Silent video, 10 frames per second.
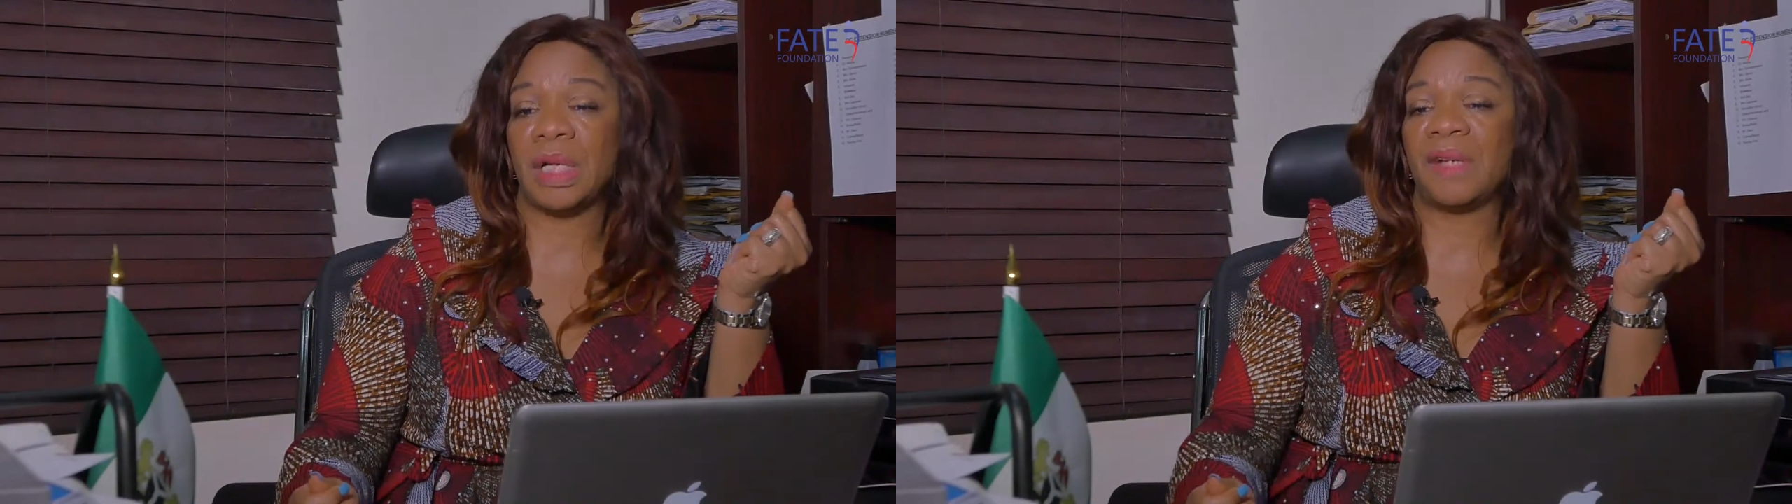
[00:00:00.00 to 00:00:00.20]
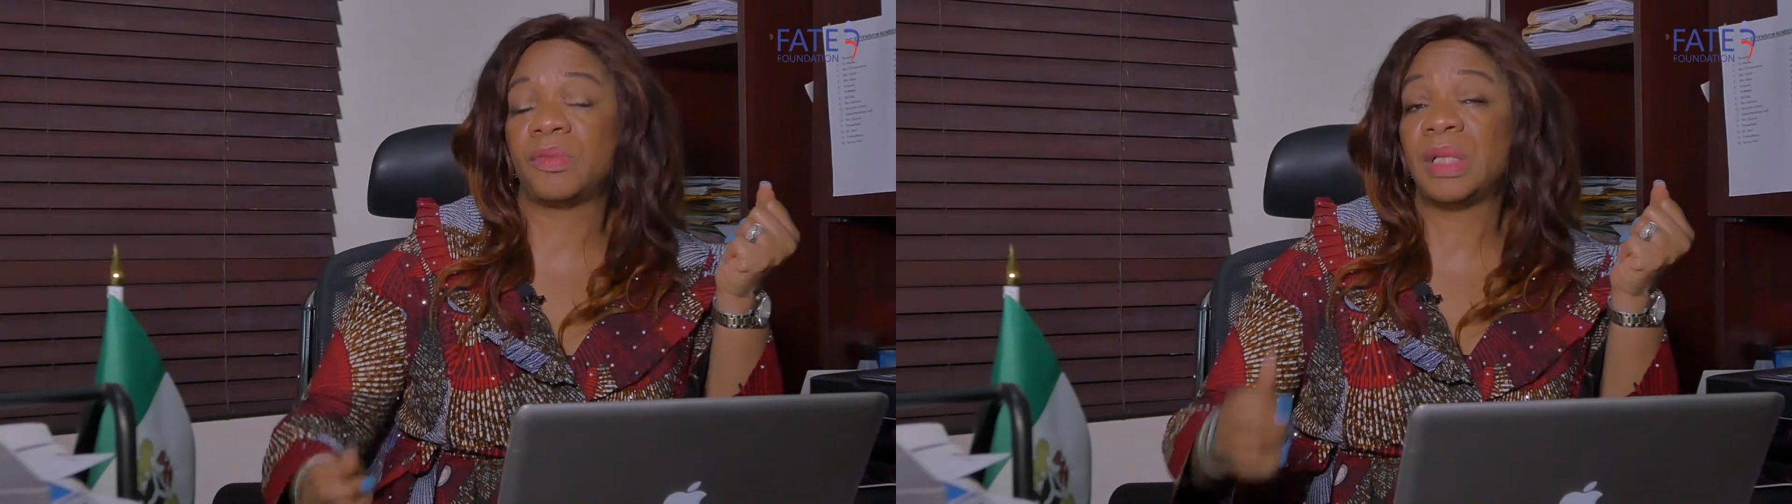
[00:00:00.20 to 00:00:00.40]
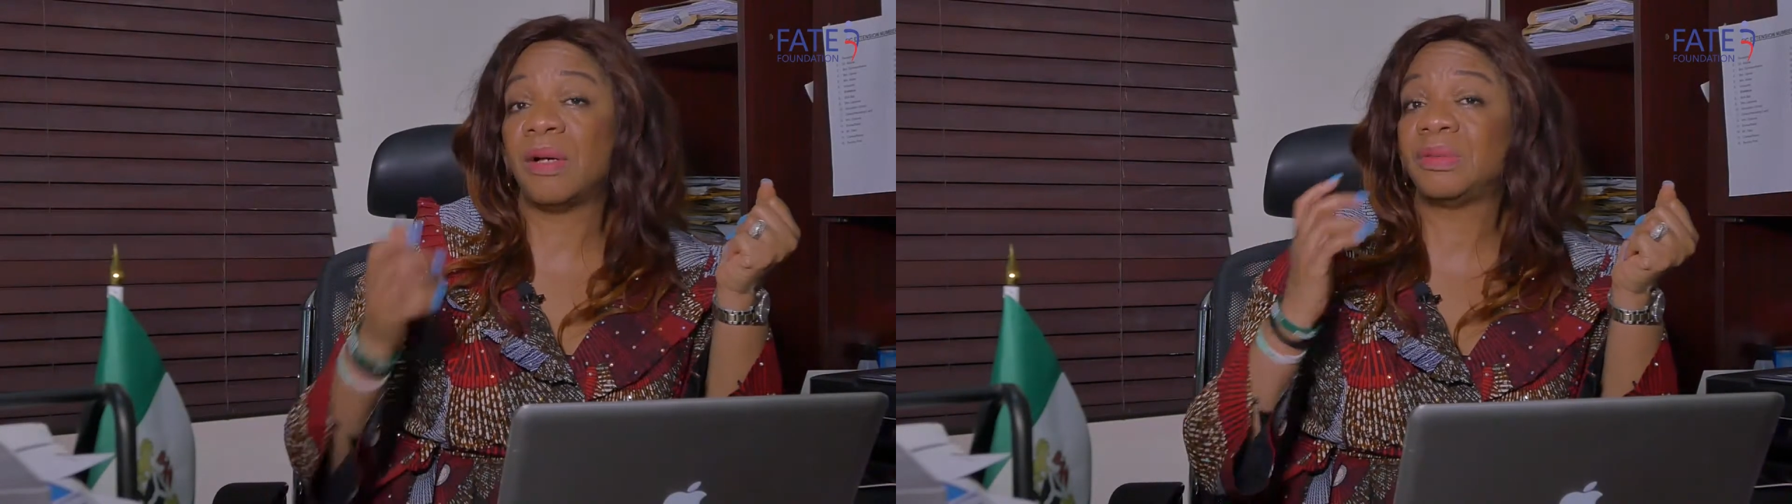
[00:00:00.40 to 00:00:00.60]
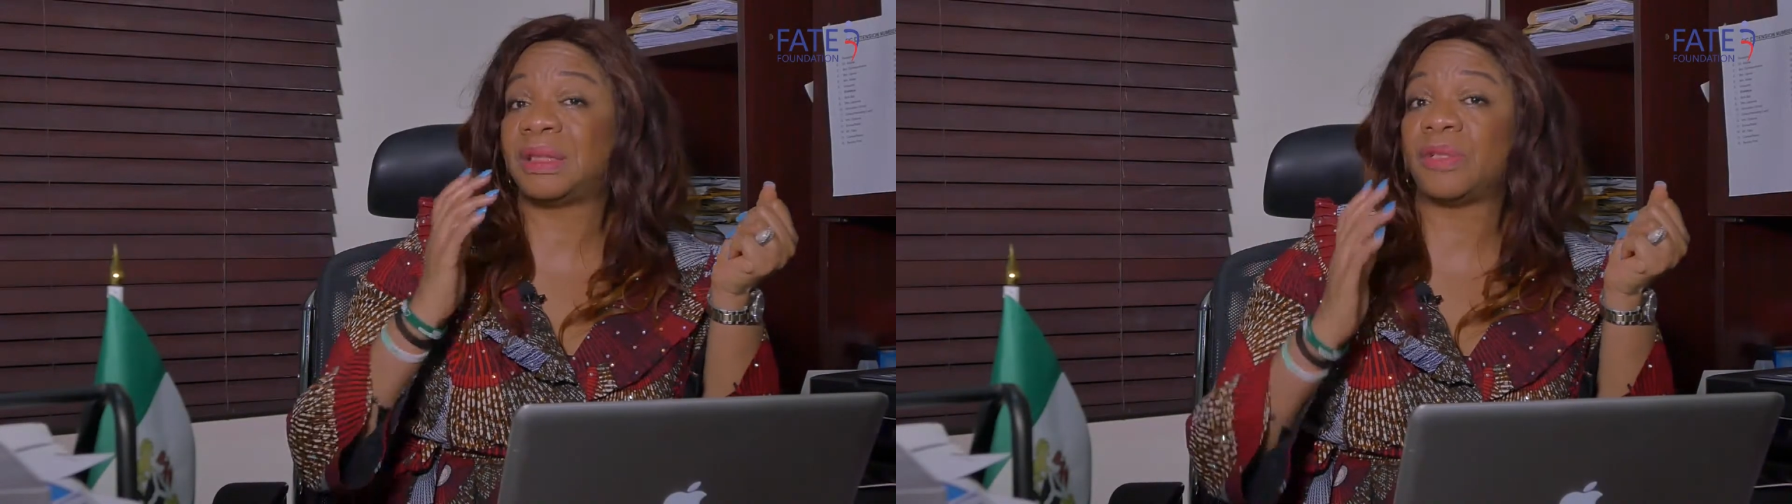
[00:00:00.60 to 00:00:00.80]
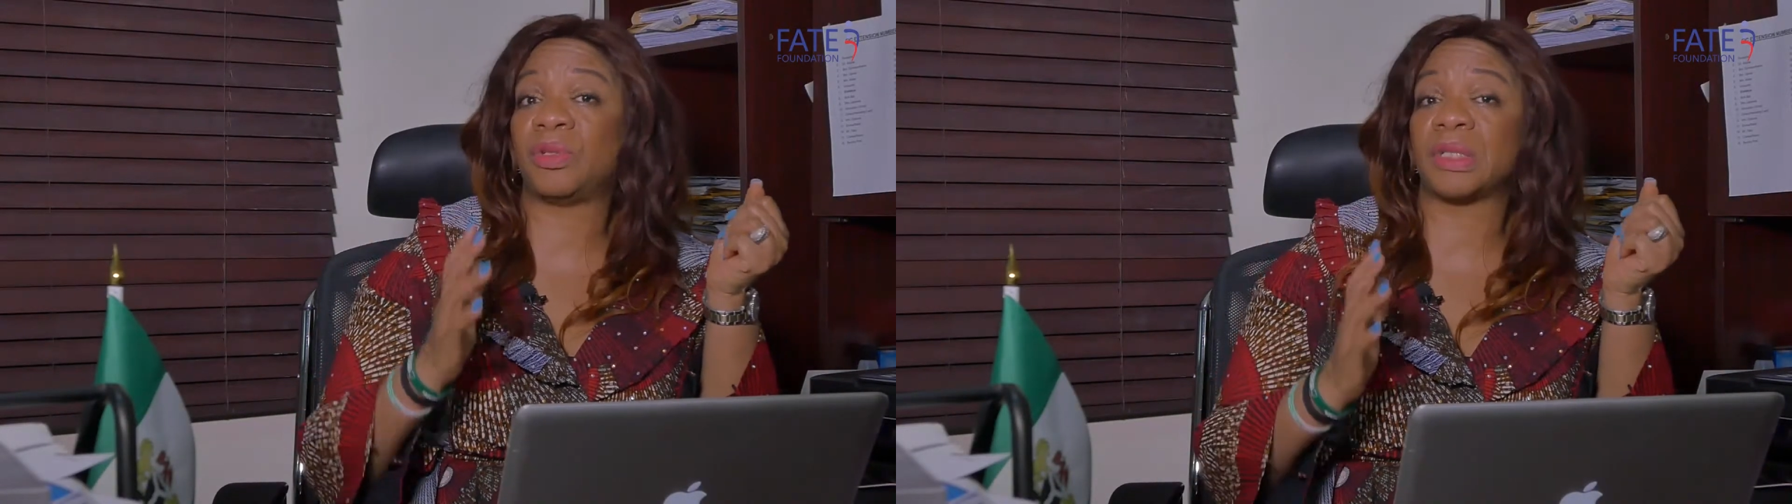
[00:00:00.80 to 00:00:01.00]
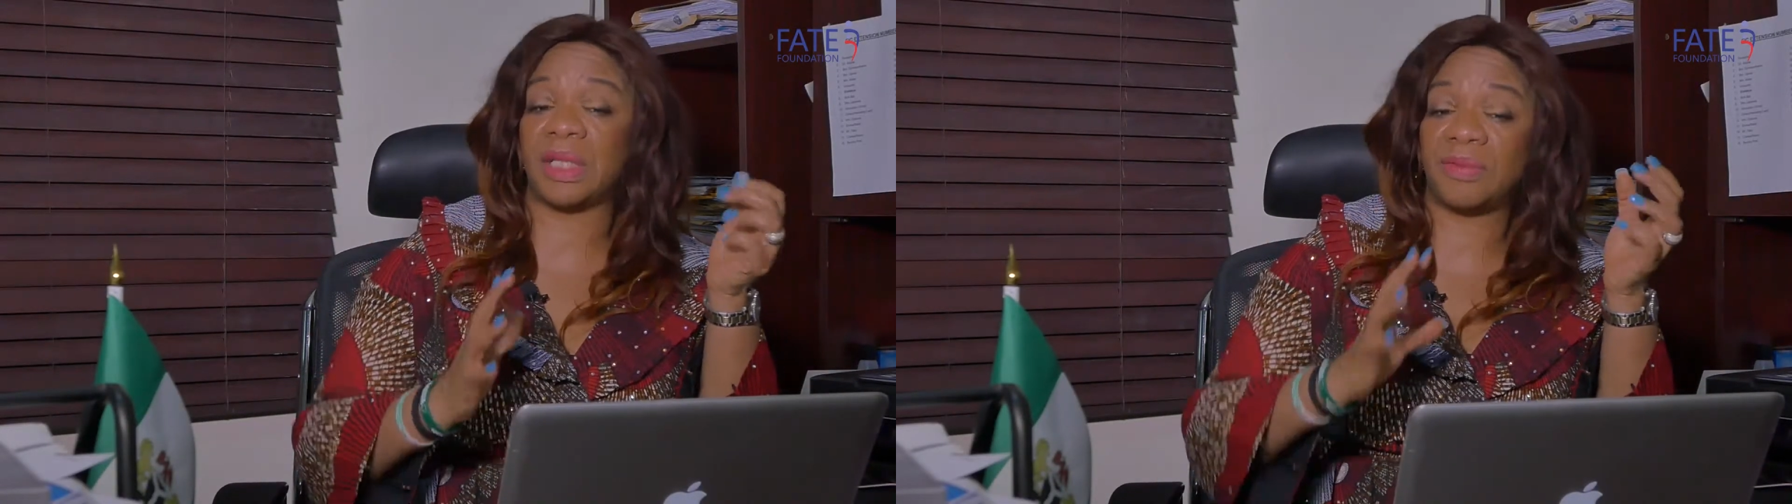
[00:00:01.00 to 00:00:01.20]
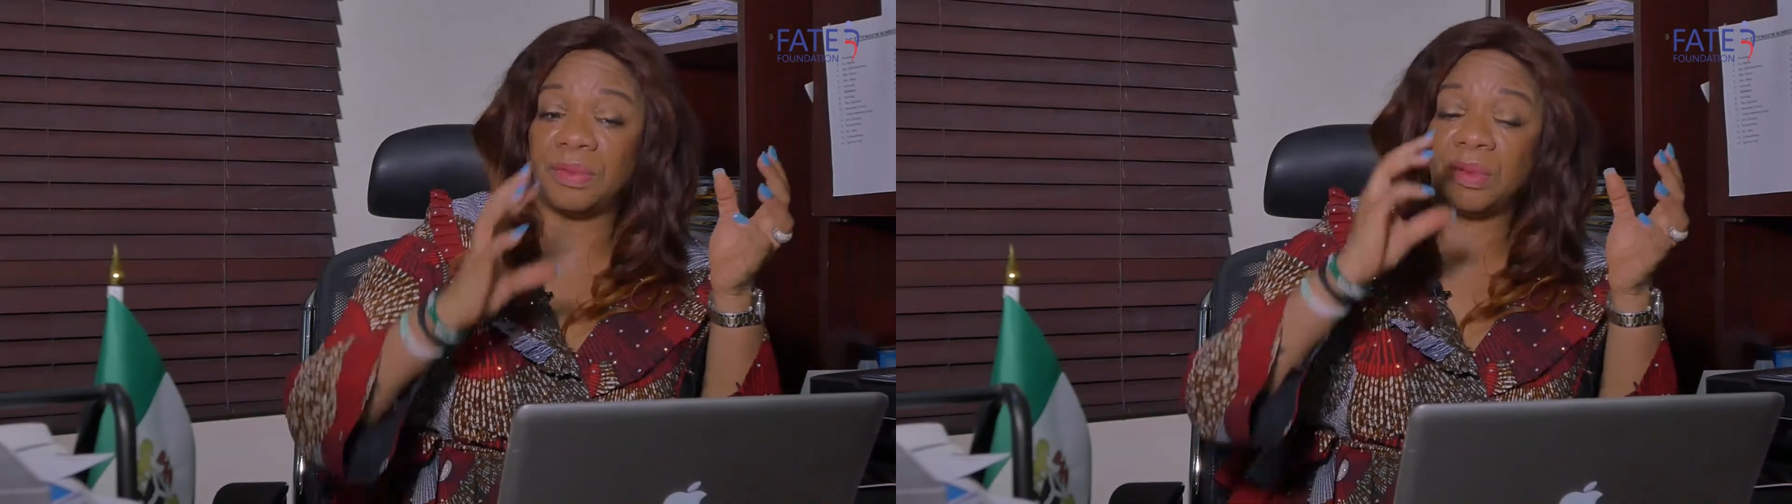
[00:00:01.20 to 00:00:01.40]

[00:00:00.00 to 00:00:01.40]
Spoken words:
you have to now say to yourself,